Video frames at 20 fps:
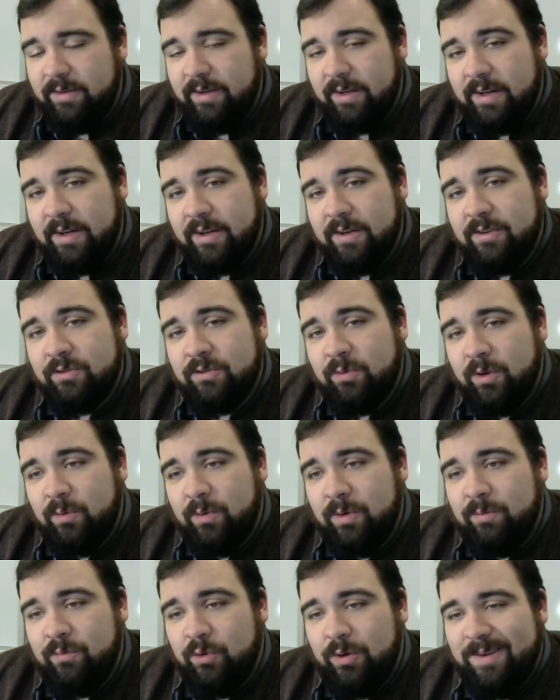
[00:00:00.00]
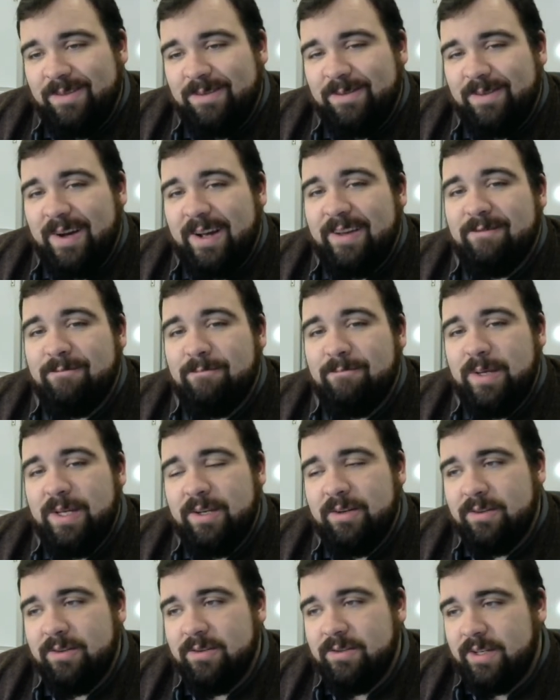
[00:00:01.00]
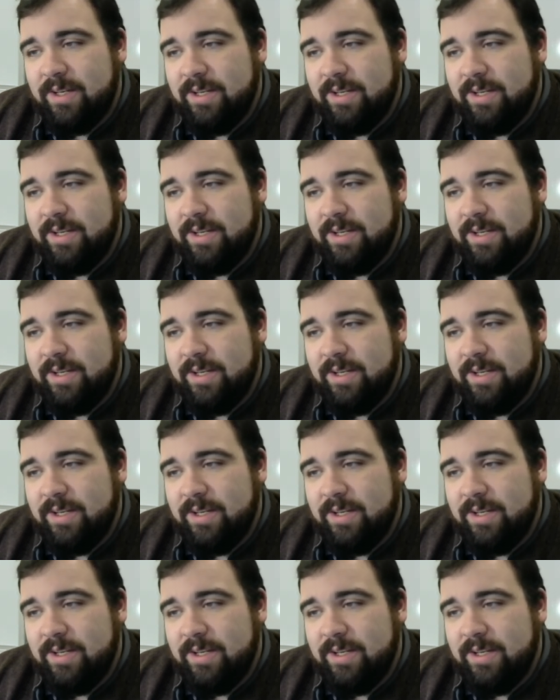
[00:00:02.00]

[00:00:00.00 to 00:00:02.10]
get 121.5 meters